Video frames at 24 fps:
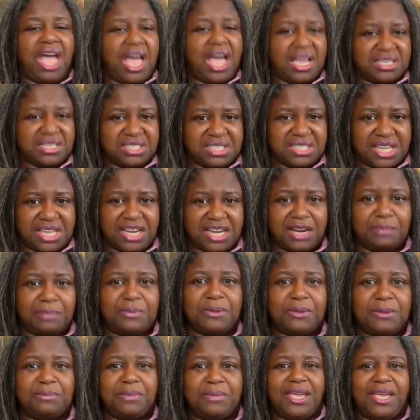I sat up
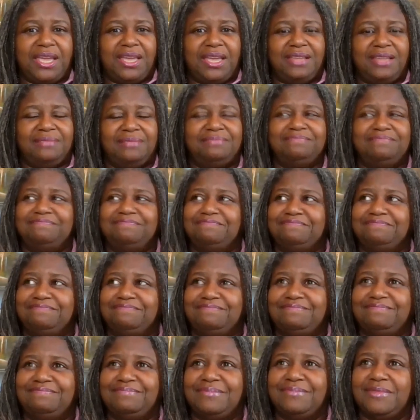in bed.
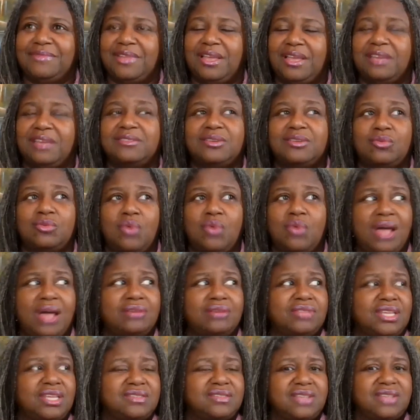I was like, wow,
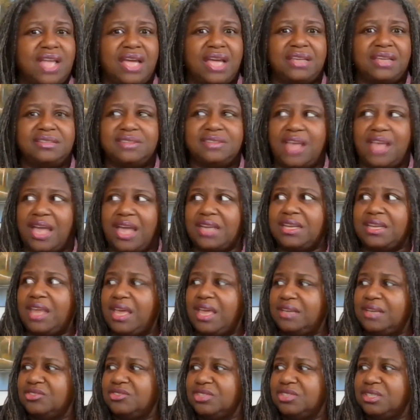that's nice. I can
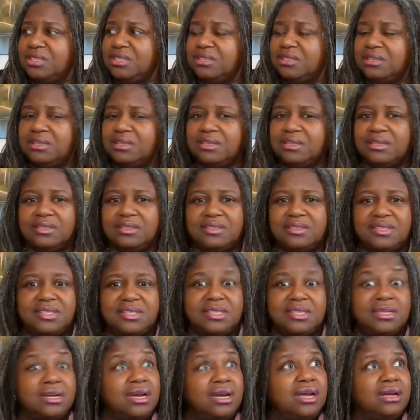actually
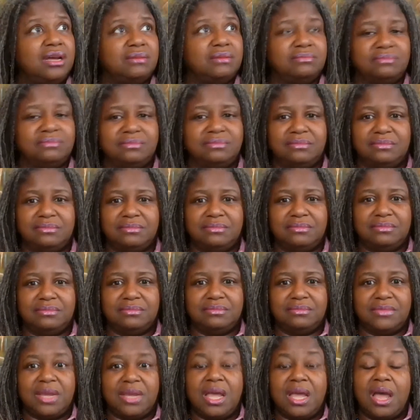sit up.
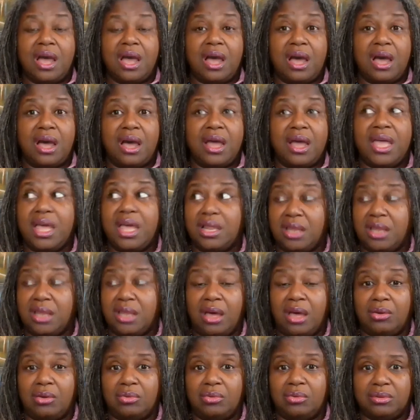
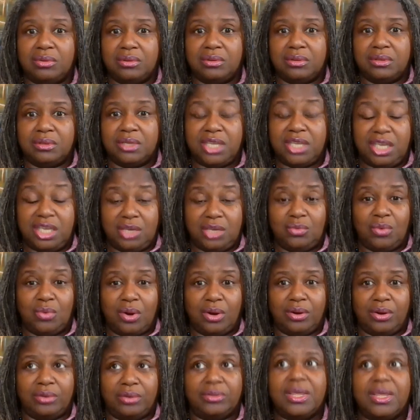Hello,
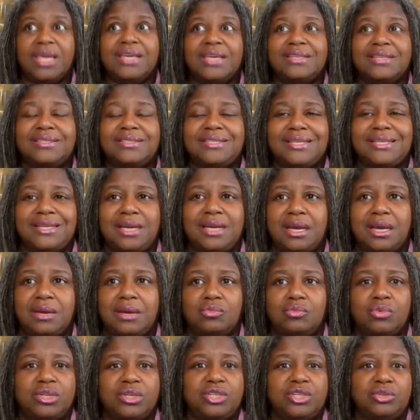keyword, sit up.
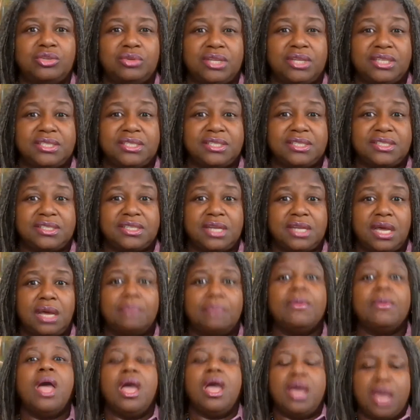What do you need to sit
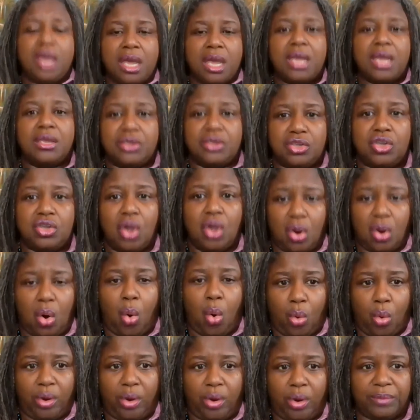up? Your
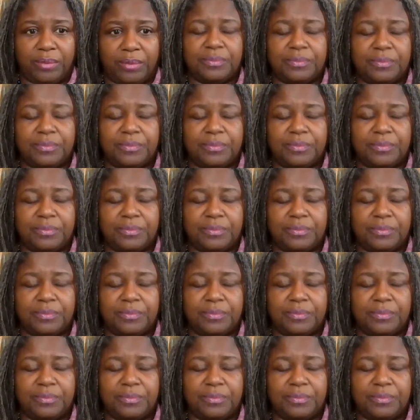core.